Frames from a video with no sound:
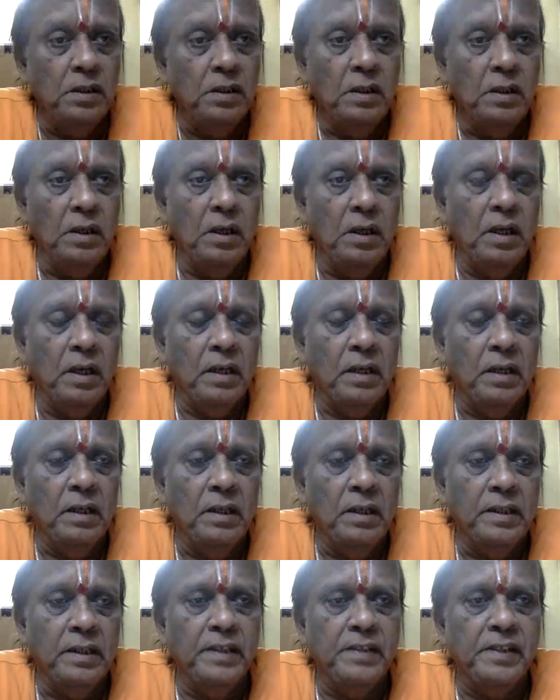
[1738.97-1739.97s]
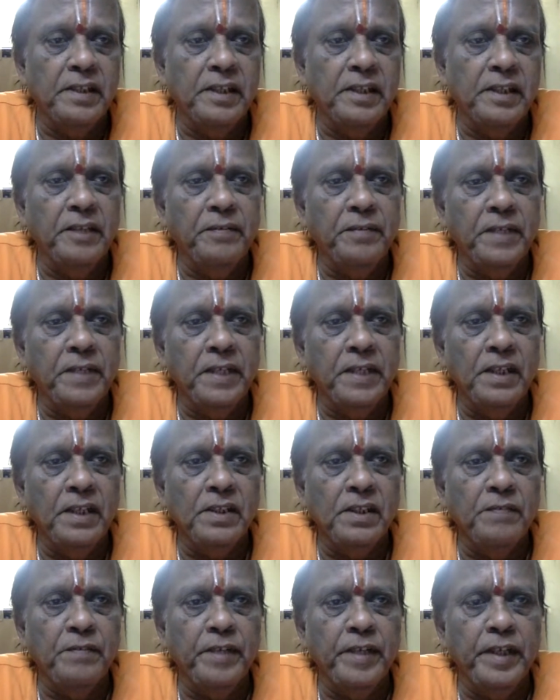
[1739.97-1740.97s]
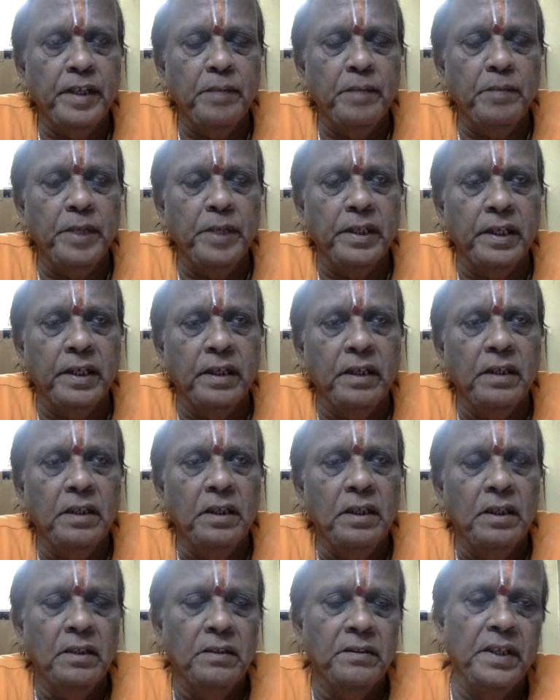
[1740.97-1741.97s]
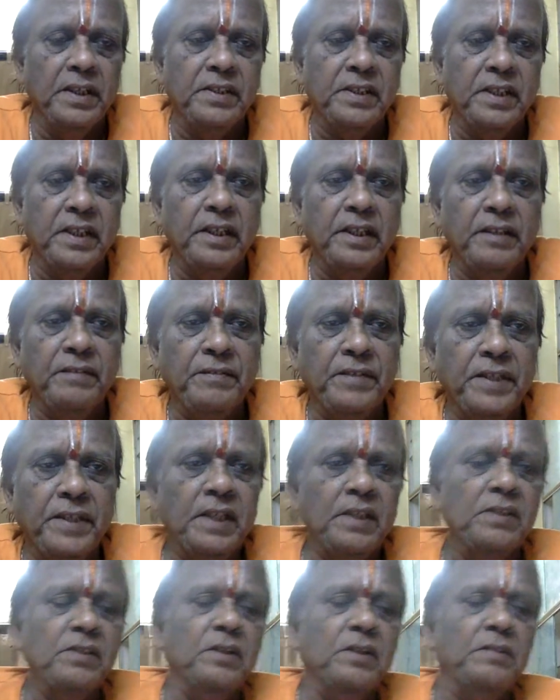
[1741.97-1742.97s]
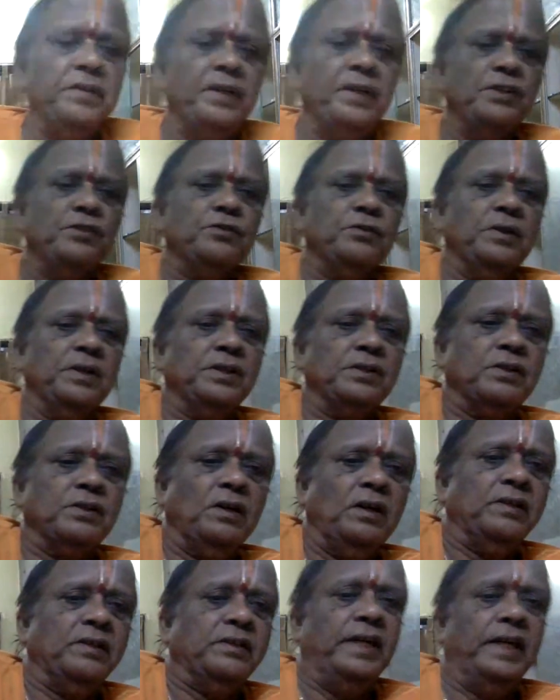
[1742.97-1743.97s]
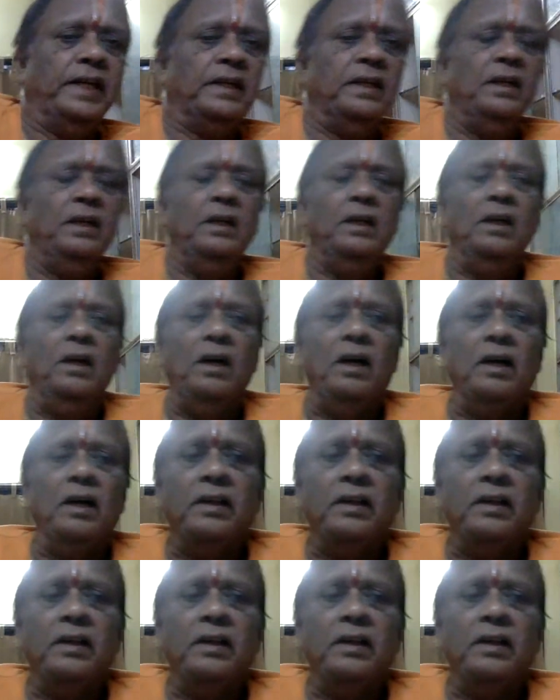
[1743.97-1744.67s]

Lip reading: or the significance of indemnity, the significance of an insurance contract, or the